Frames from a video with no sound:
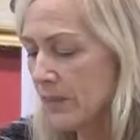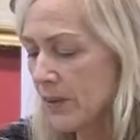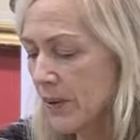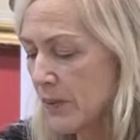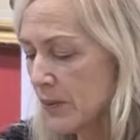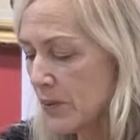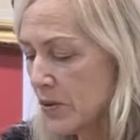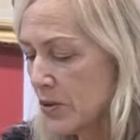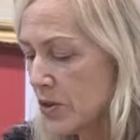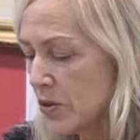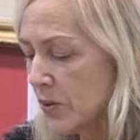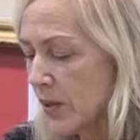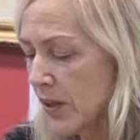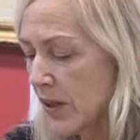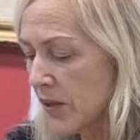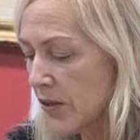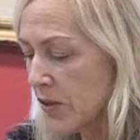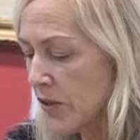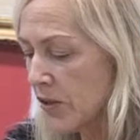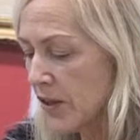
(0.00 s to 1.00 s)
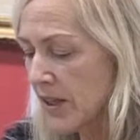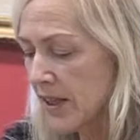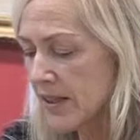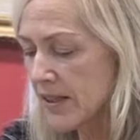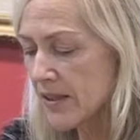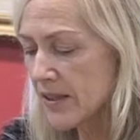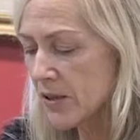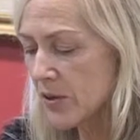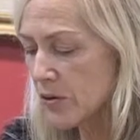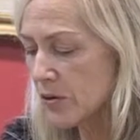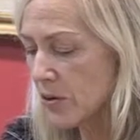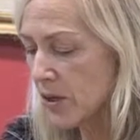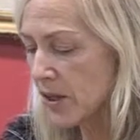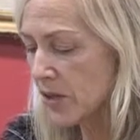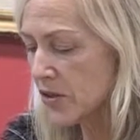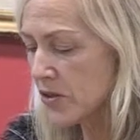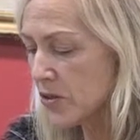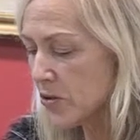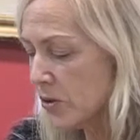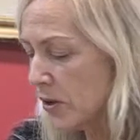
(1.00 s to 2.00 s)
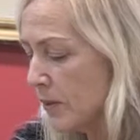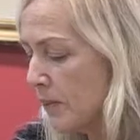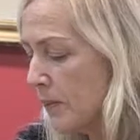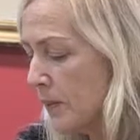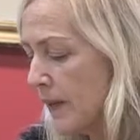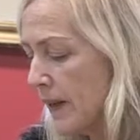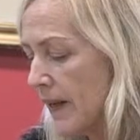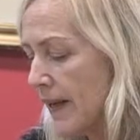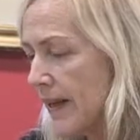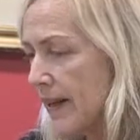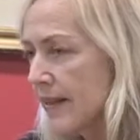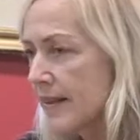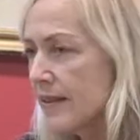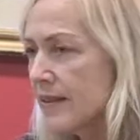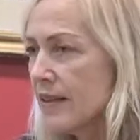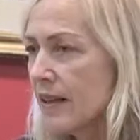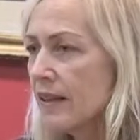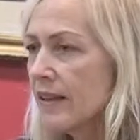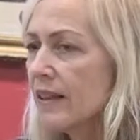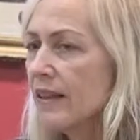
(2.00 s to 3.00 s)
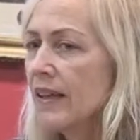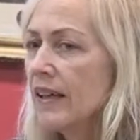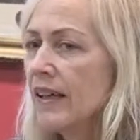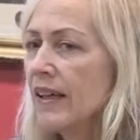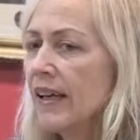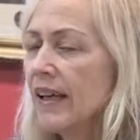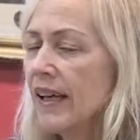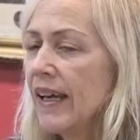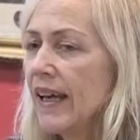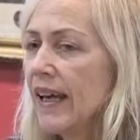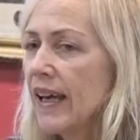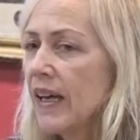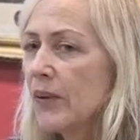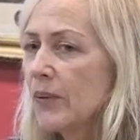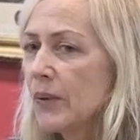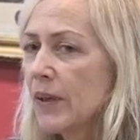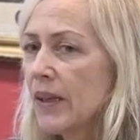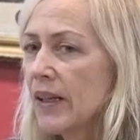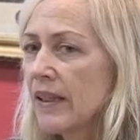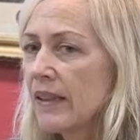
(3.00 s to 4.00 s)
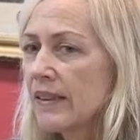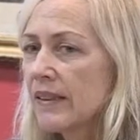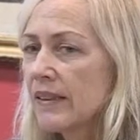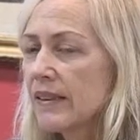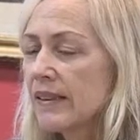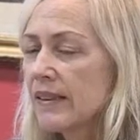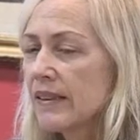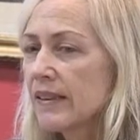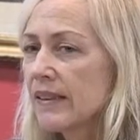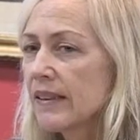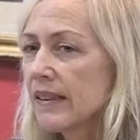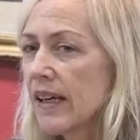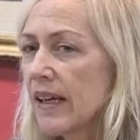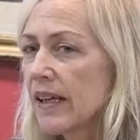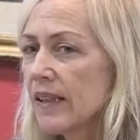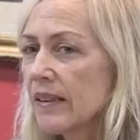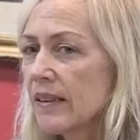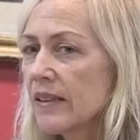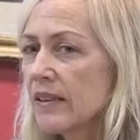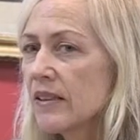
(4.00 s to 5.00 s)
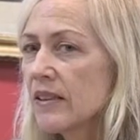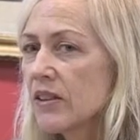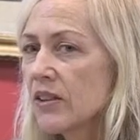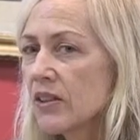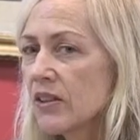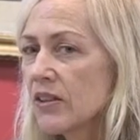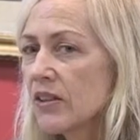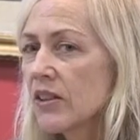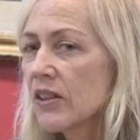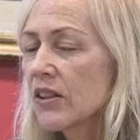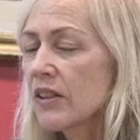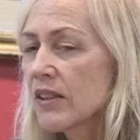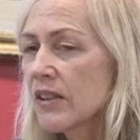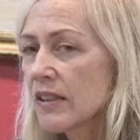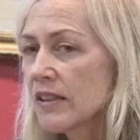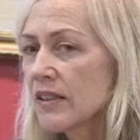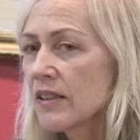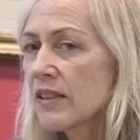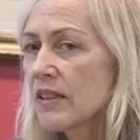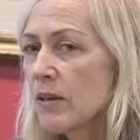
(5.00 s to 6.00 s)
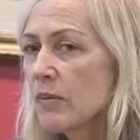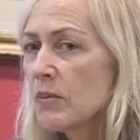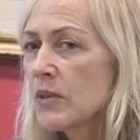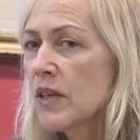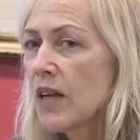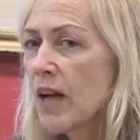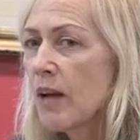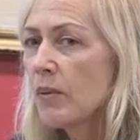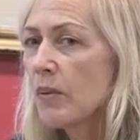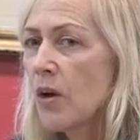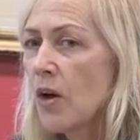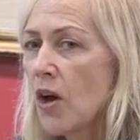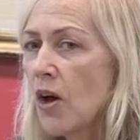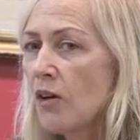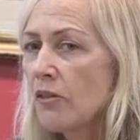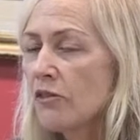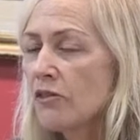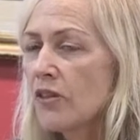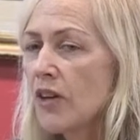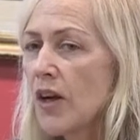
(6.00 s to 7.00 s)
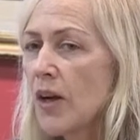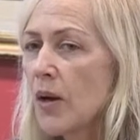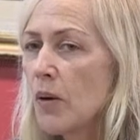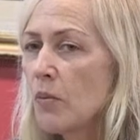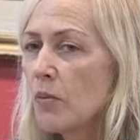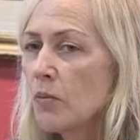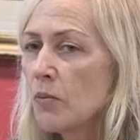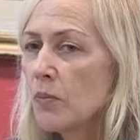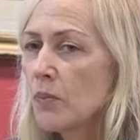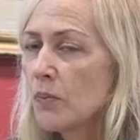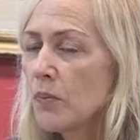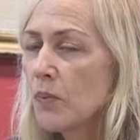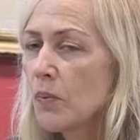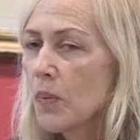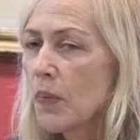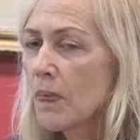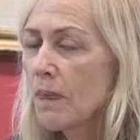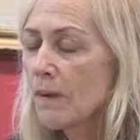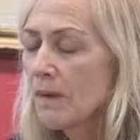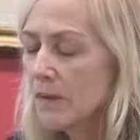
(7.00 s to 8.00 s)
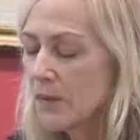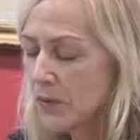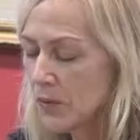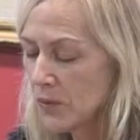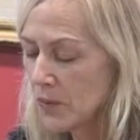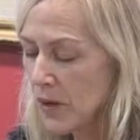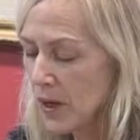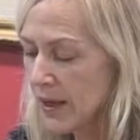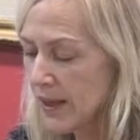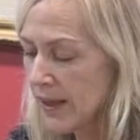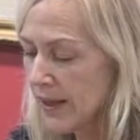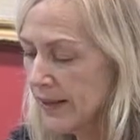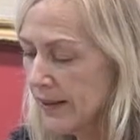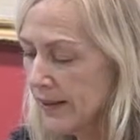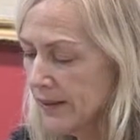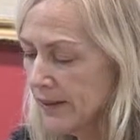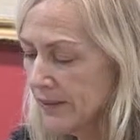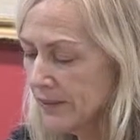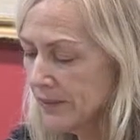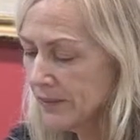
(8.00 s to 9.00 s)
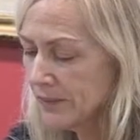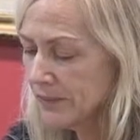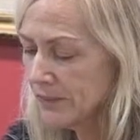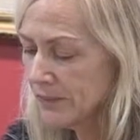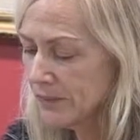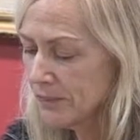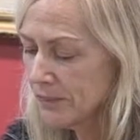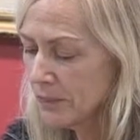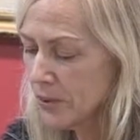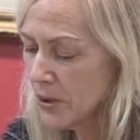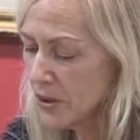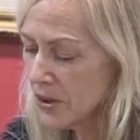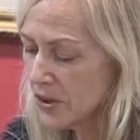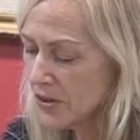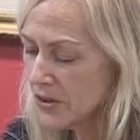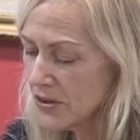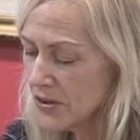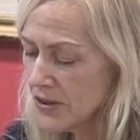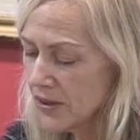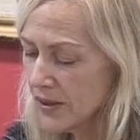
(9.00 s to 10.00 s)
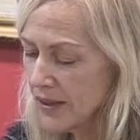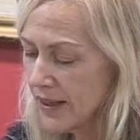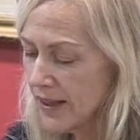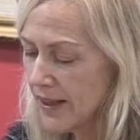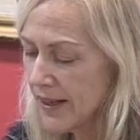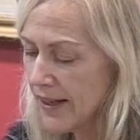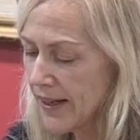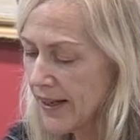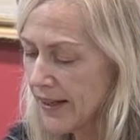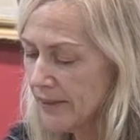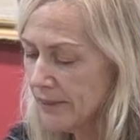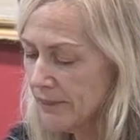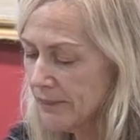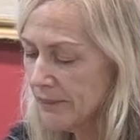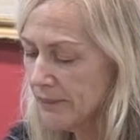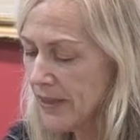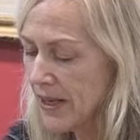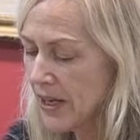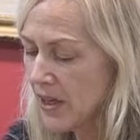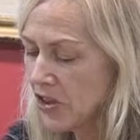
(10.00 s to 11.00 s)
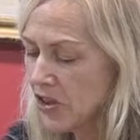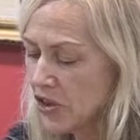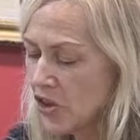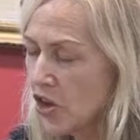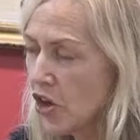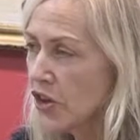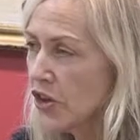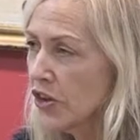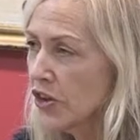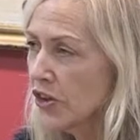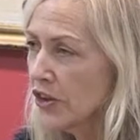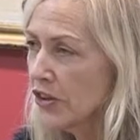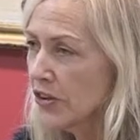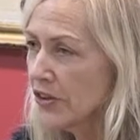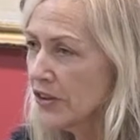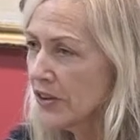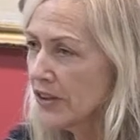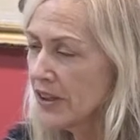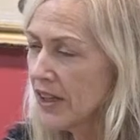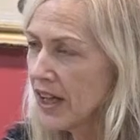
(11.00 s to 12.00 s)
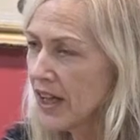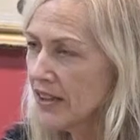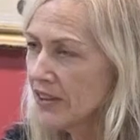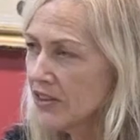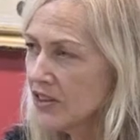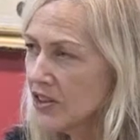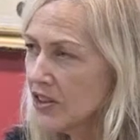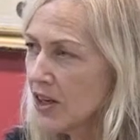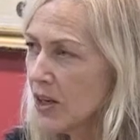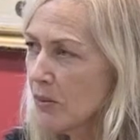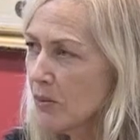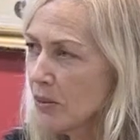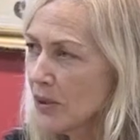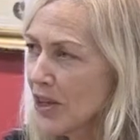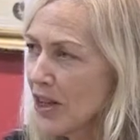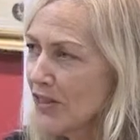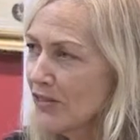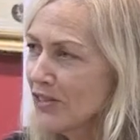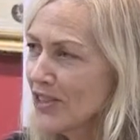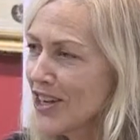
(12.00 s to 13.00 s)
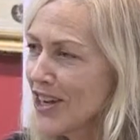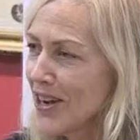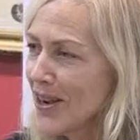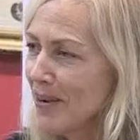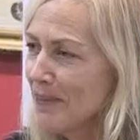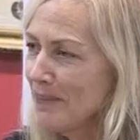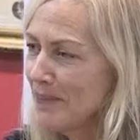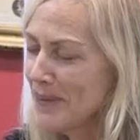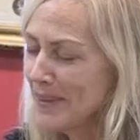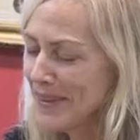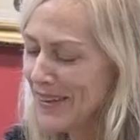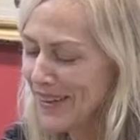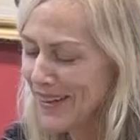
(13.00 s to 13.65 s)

I was doing other things. I was writing screenplays, and and when it I took some time off um, writing books. I had a daughter, and that took up a lot of time.